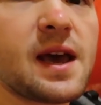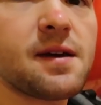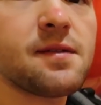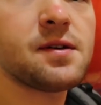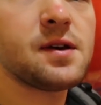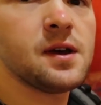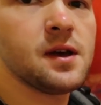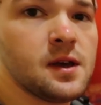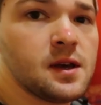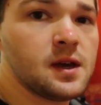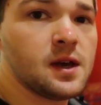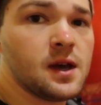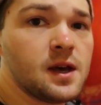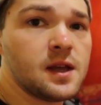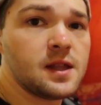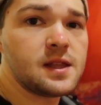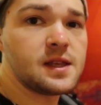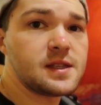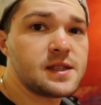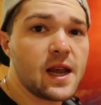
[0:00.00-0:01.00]
have
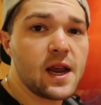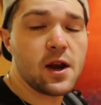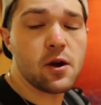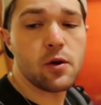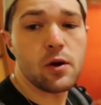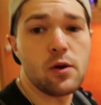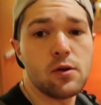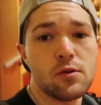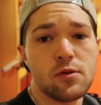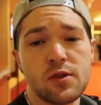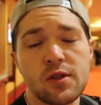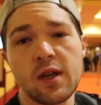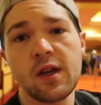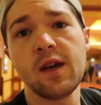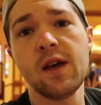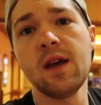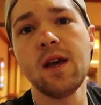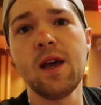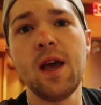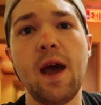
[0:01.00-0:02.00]
these arrows
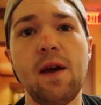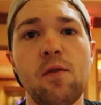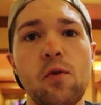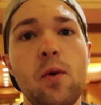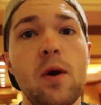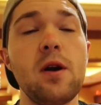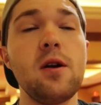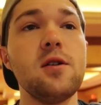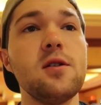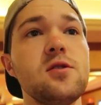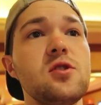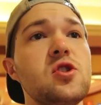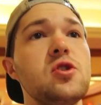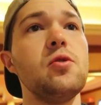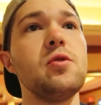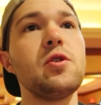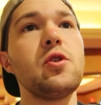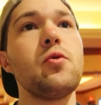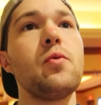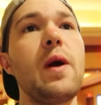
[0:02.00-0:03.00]
everywhere
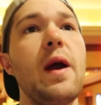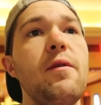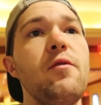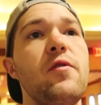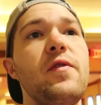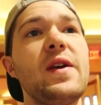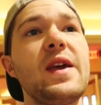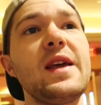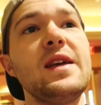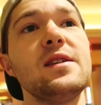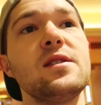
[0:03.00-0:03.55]
showing you where everything